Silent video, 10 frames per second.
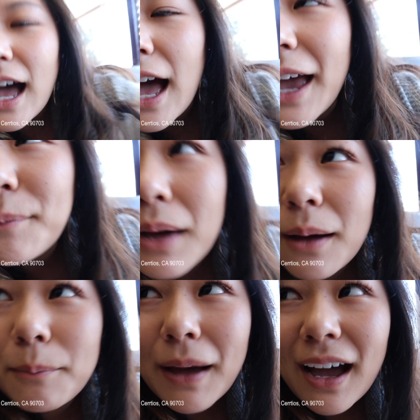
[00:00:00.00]
I'm
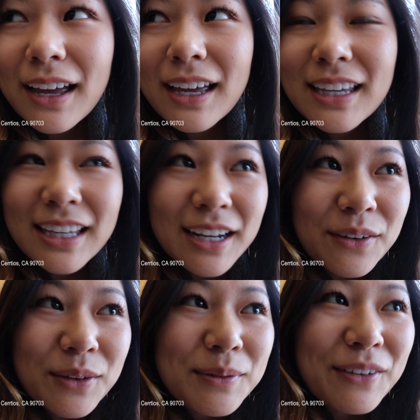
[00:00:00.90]
back
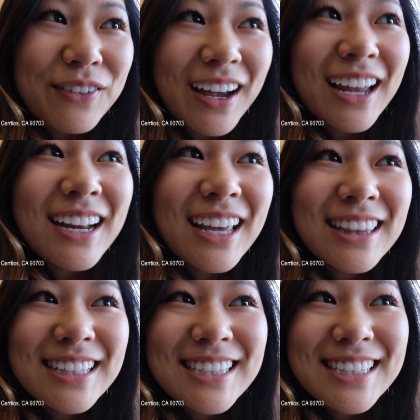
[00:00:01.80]
eating with my friend,
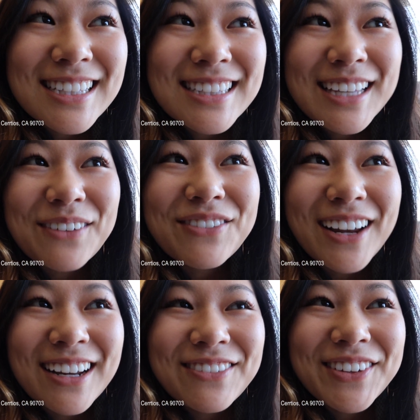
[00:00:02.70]
and this is the same
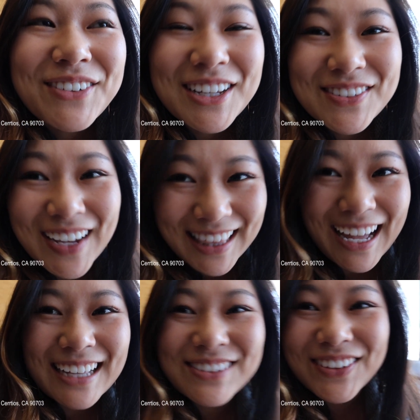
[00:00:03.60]
friend if you watched my
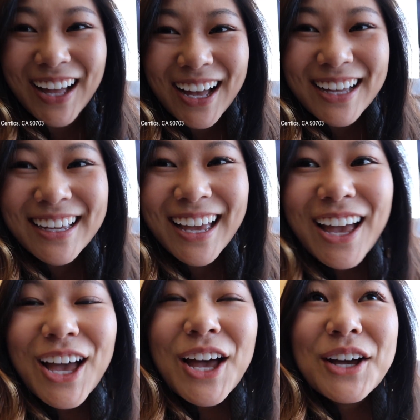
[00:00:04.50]
last vlog,
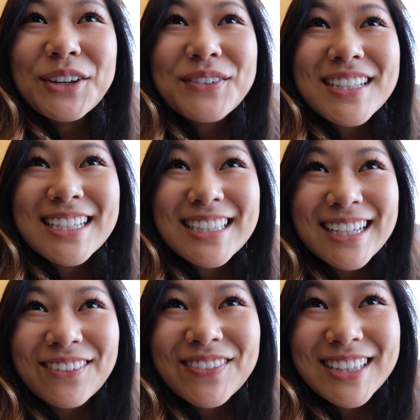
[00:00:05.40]
who was in
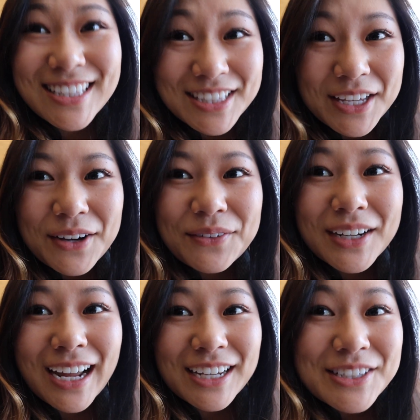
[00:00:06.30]
San Francisco
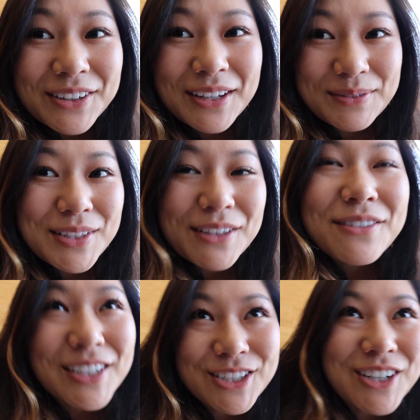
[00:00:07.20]
when I showed up to the
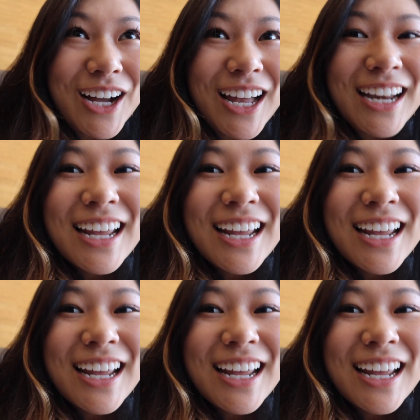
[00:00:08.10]
restaurant.